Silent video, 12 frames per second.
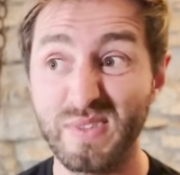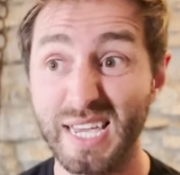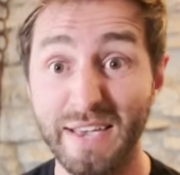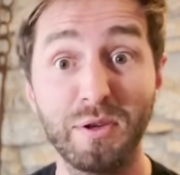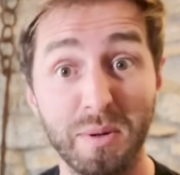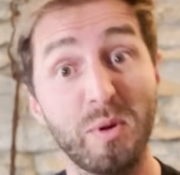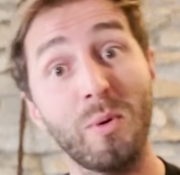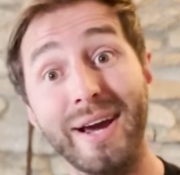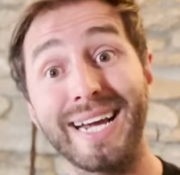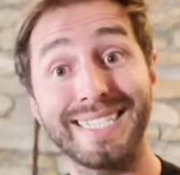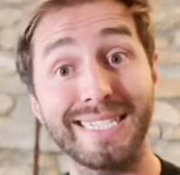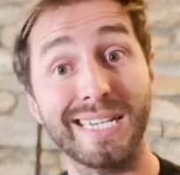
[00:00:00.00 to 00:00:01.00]
if you're going to be wearing
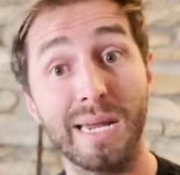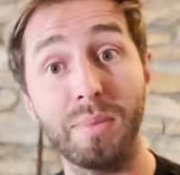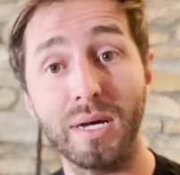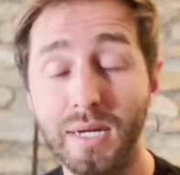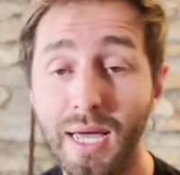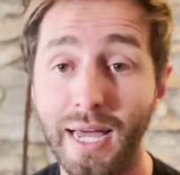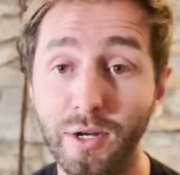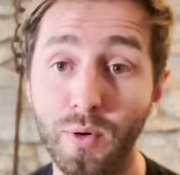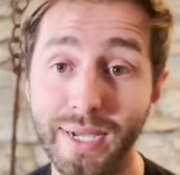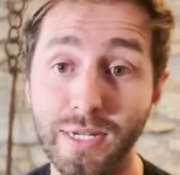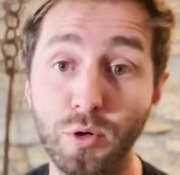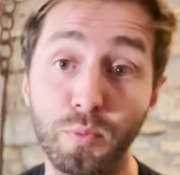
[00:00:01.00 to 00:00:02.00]
it as a slipper and not
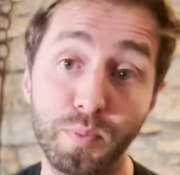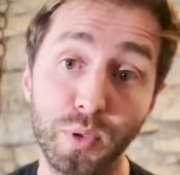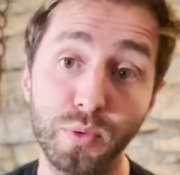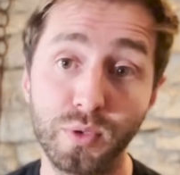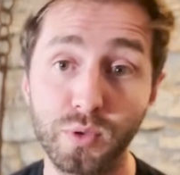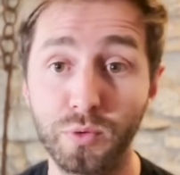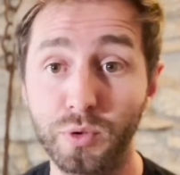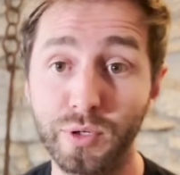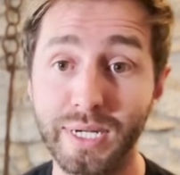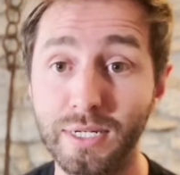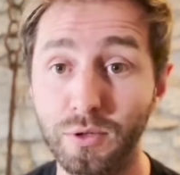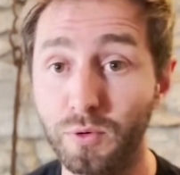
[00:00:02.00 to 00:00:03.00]
in your boots or
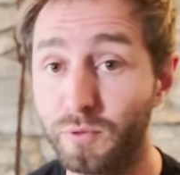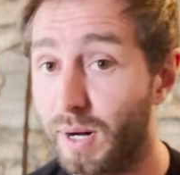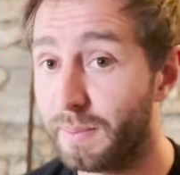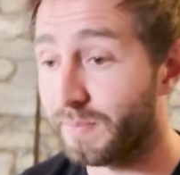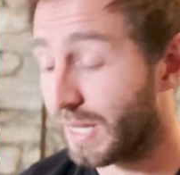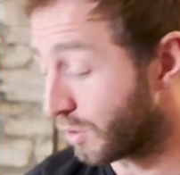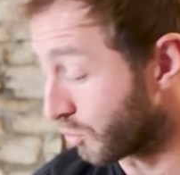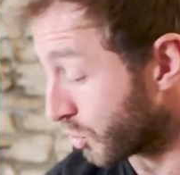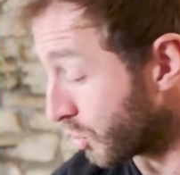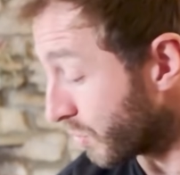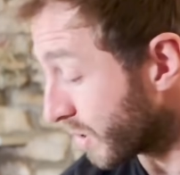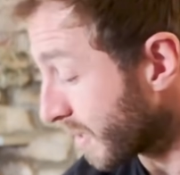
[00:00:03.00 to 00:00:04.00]
in your
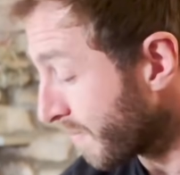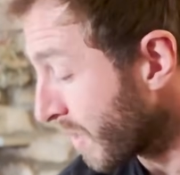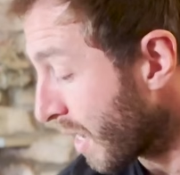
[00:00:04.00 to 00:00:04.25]
shoes.